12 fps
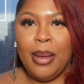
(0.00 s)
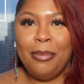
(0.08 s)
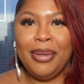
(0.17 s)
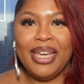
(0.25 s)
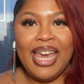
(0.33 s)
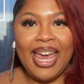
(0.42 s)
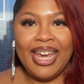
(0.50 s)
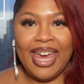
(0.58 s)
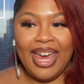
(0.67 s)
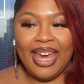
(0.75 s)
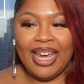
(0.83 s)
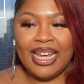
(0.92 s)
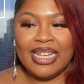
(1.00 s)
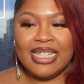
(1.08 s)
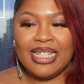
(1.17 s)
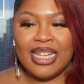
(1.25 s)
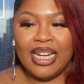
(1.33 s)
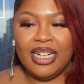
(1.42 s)
BKK
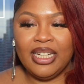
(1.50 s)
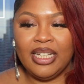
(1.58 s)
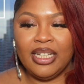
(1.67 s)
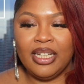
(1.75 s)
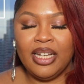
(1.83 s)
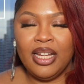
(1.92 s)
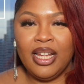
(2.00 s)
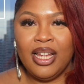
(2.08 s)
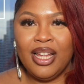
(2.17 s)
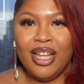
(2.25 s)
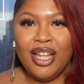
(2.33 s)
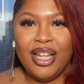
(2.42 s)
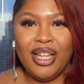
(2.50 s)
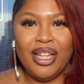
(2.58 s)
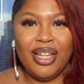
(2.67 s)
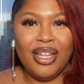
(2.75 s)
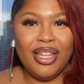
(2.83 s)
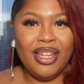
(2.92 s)
instead of
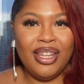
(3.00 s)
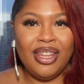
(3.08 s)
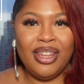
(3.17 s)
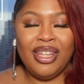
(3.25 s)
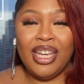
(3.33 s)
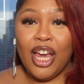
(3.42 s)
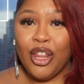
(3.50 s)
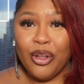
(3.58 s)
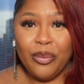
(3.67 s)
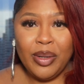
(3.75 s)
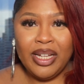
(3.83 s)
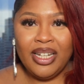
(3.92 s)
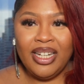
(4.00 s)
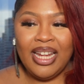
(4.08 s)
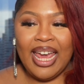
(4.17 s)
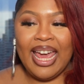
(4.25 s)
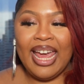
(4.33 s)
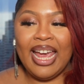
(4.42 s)
the other one,
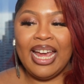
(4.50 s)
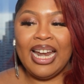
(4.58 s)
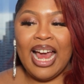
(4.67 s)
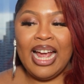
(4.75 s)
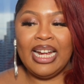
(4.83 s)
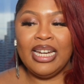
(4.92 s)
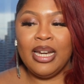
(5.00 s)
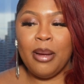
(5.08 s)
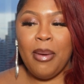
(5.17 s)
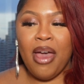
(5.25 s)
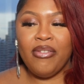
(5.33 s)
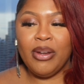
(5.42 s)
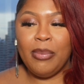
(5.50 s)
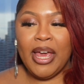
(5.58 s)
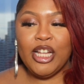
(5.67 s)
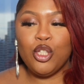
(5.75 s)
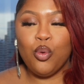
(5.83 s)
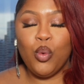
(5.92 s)
and I ended up having to
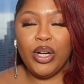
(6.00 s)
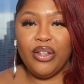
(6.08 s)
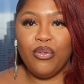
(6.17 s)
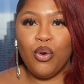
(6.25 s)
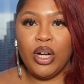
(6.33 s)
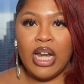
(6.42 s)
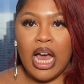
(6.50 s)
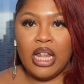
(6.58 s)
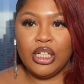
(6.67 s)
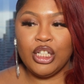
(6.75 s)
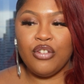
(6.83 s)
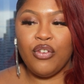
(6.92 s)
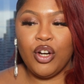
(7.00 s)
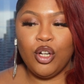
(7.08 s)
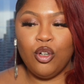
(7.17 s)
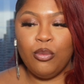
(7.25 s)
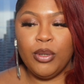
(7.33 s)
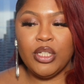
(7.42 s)
pay $24 for an
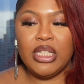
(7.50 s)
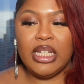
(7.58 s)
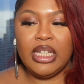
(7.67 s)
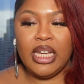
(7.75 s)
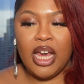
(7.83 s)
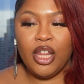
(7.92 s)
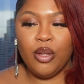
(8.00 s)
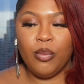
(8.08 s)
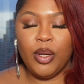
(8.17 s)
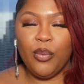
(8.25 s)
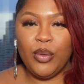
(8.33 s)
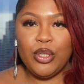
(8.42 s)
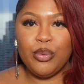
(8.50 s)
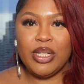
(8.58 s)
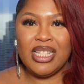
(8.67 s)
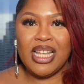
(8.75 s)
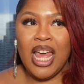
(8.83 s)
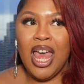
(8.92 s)
Uber to the other one, which was